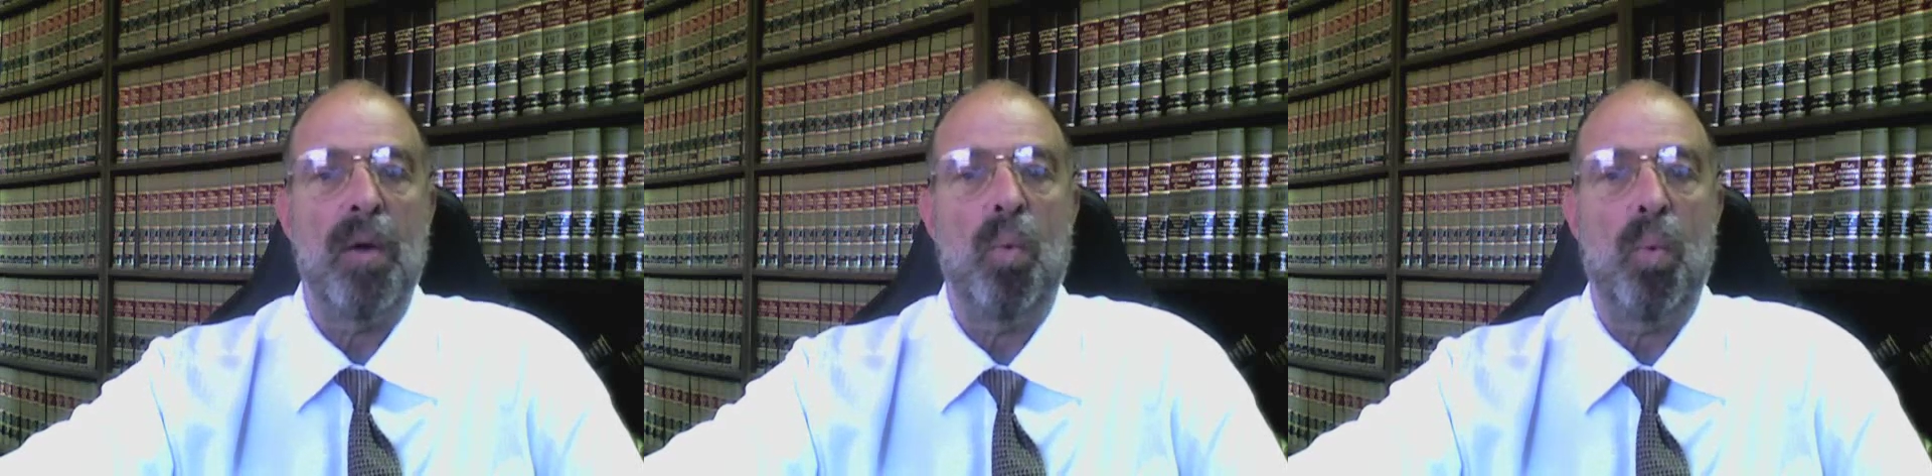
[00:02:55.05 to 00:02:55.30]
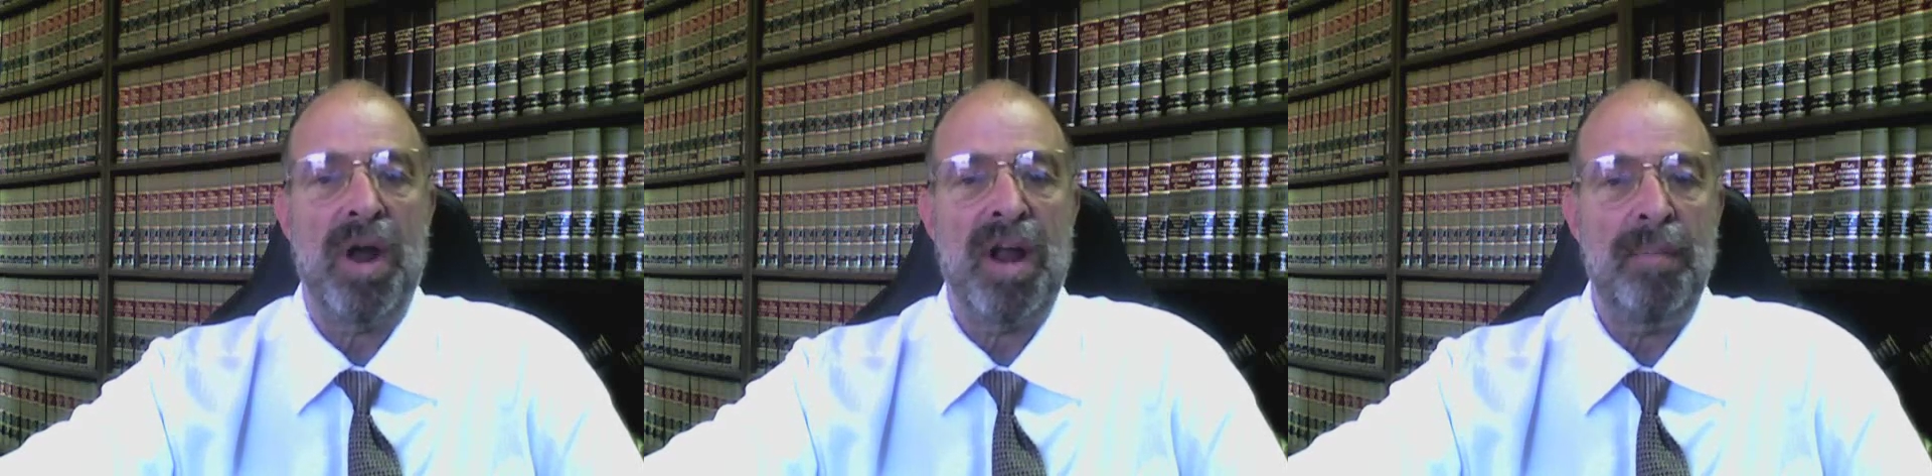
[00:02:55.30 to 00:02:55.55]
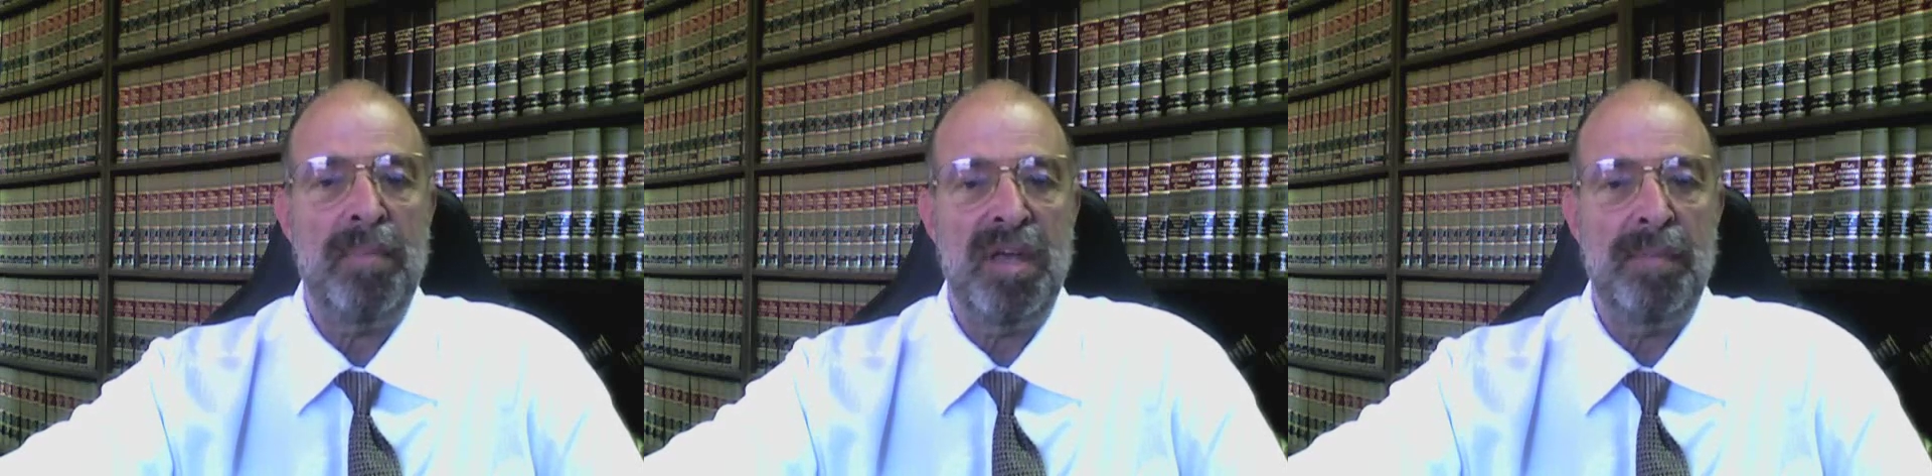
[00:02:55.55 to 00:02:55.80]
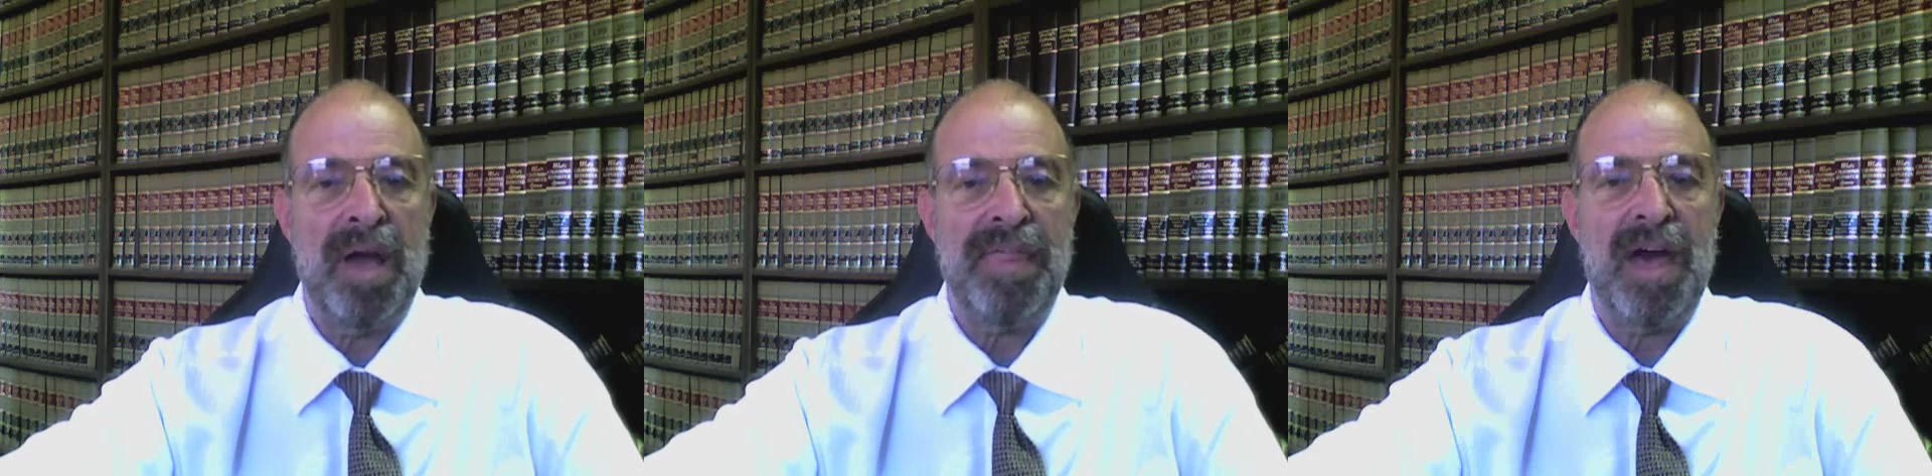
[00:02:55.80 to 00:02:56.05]
What I
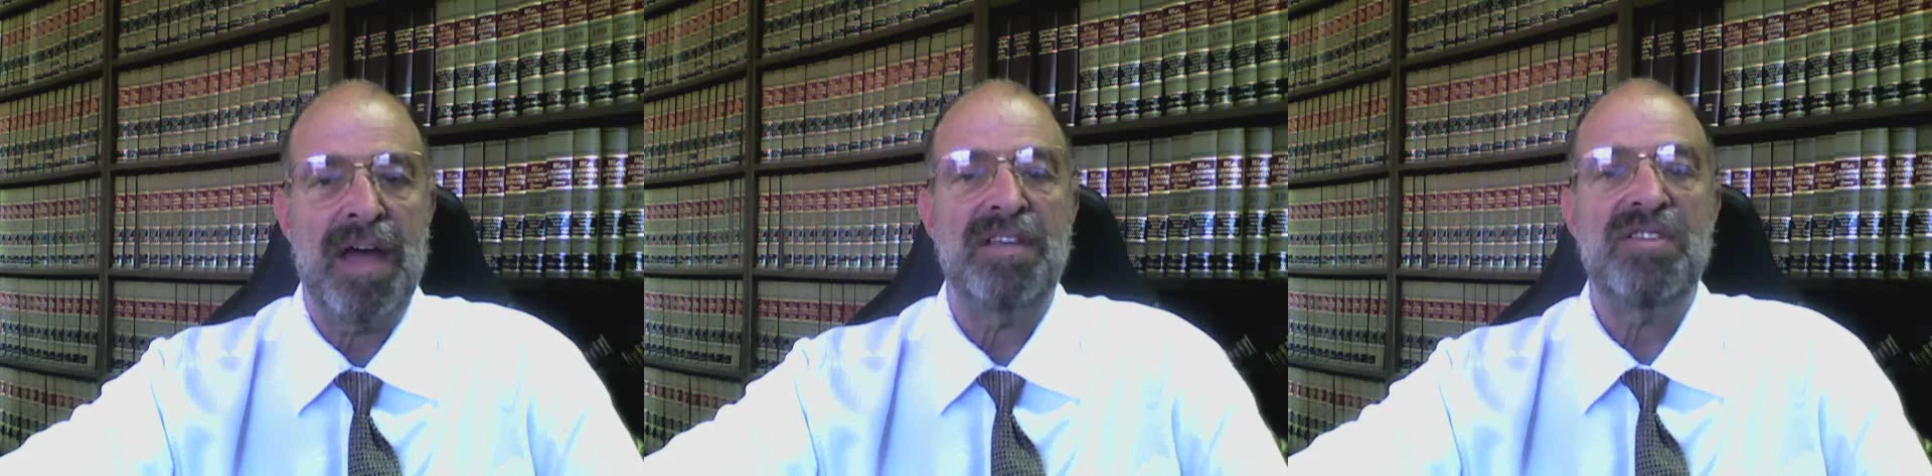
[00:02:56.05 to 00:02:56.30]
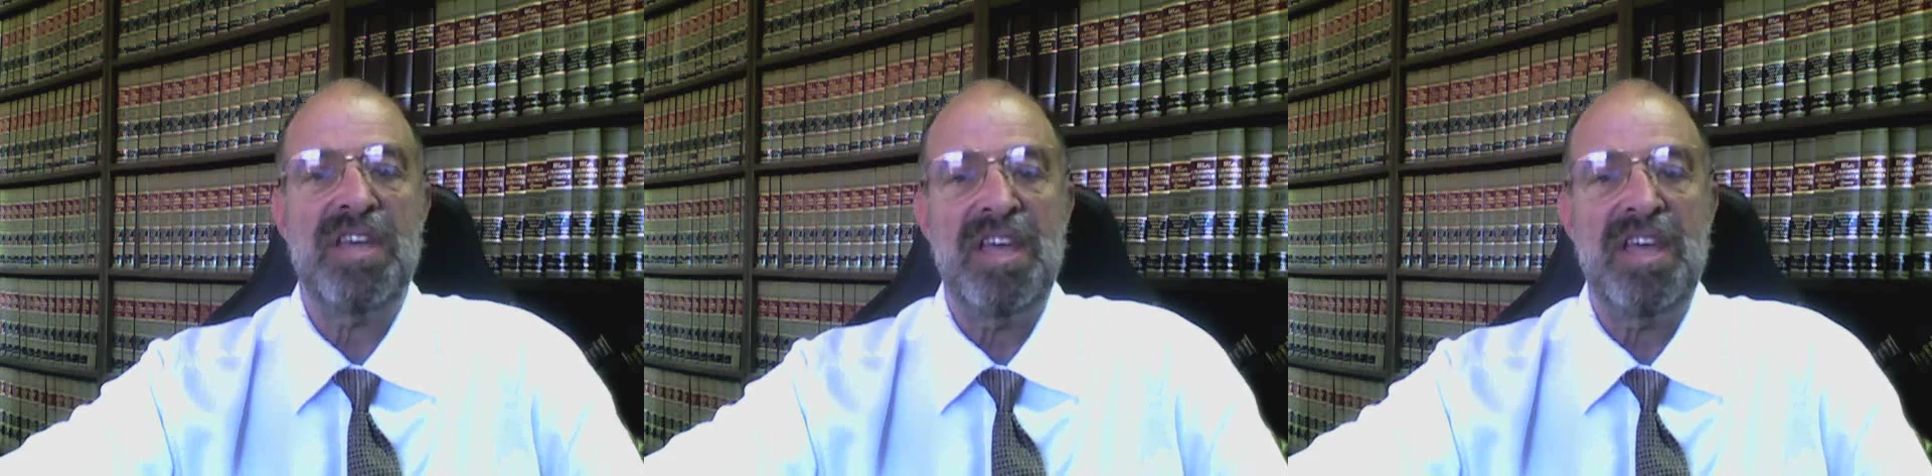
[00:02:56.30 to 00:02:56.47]
mean by that is,